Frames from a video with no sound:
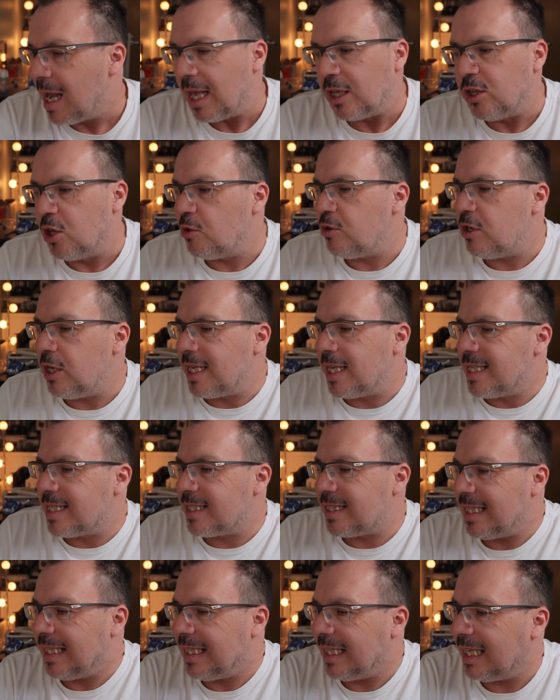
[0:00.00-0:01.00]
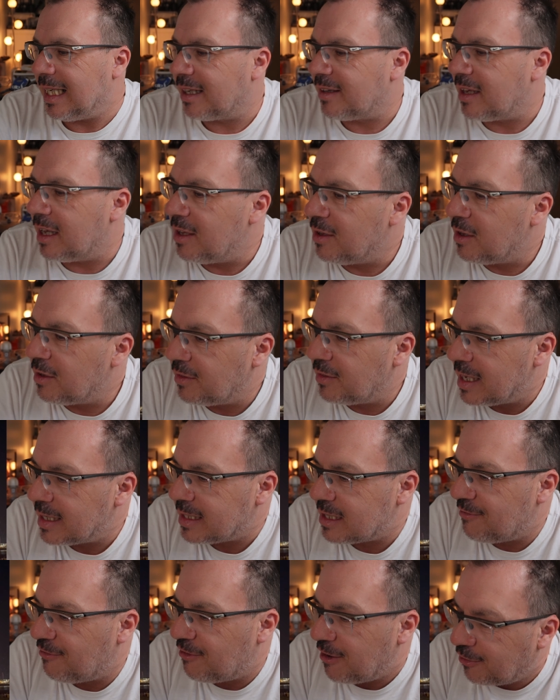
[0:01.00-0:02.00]
Now you can see here that
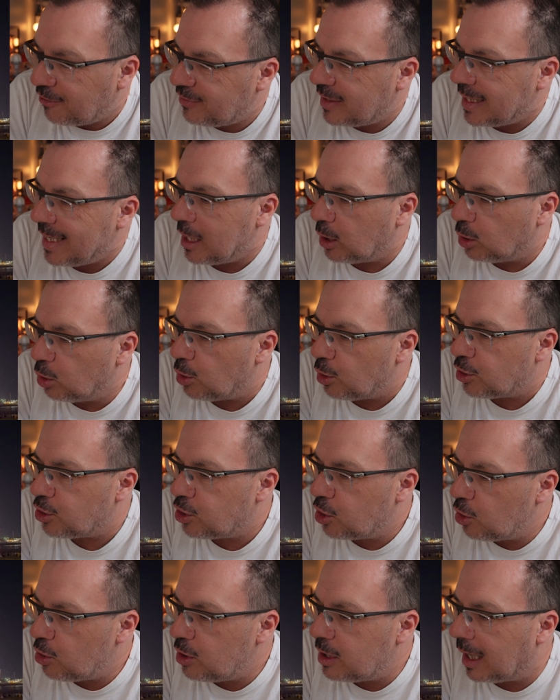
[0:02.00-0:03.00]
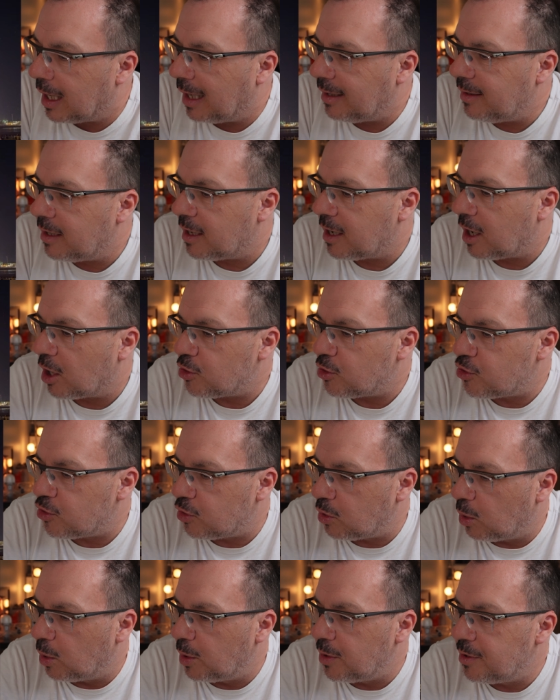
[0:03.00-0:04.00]
this 50 looks good, and there are
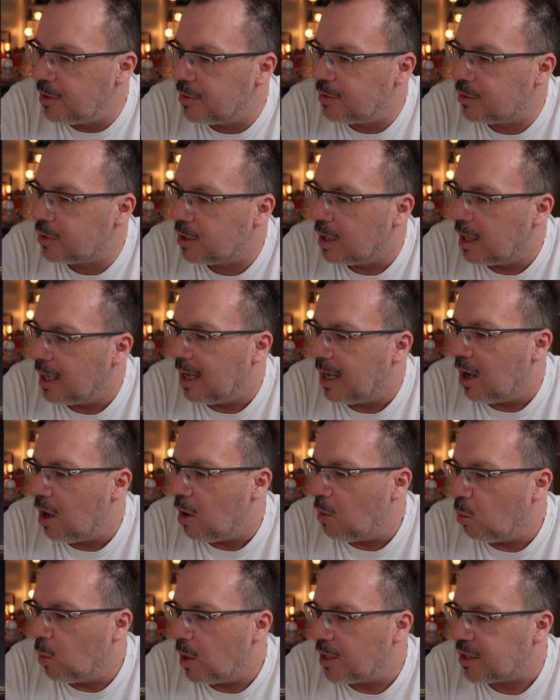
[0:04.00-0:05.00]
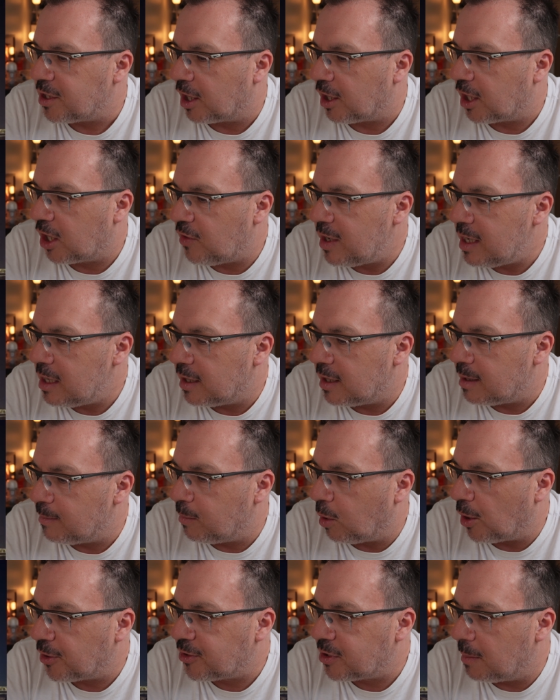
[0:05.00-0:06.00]
drones which are green at the
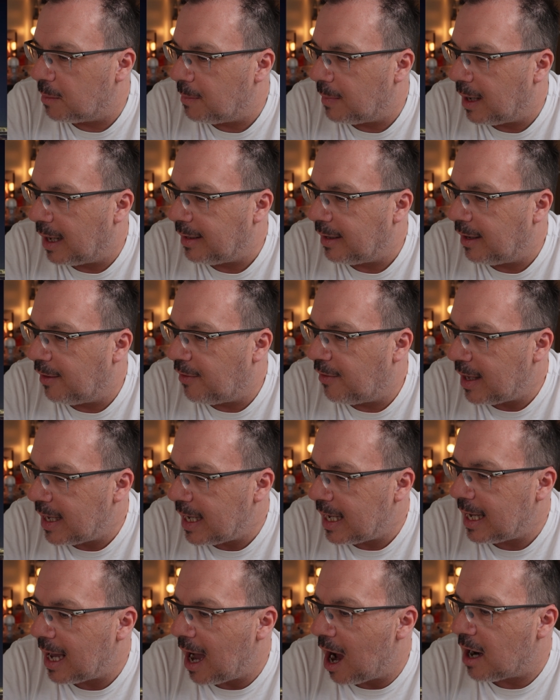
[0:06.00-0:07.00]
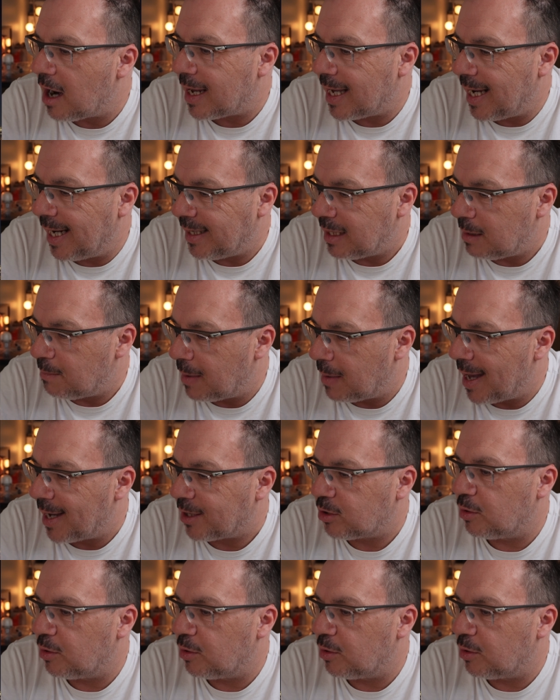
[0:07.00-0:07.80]
bottom, and they are heading back.